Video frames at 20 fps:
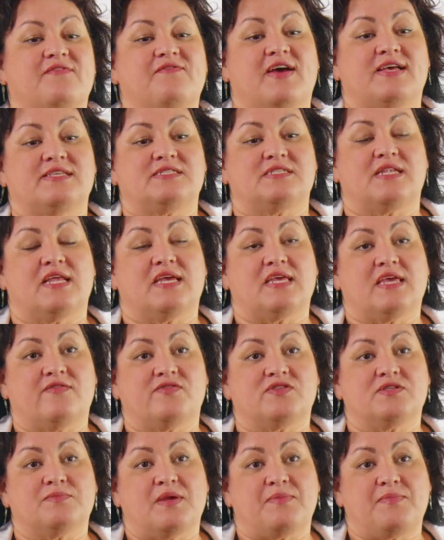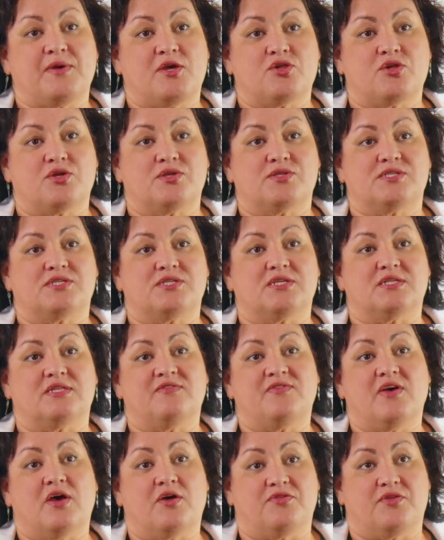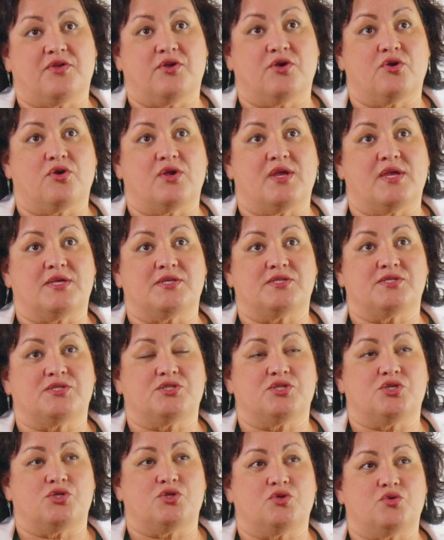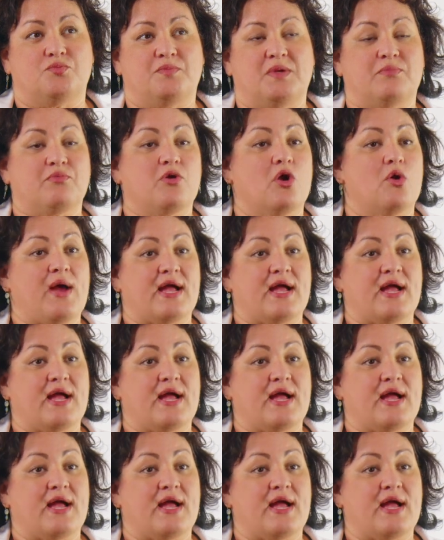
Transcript: The advice that I give to my patients to live healthier is to be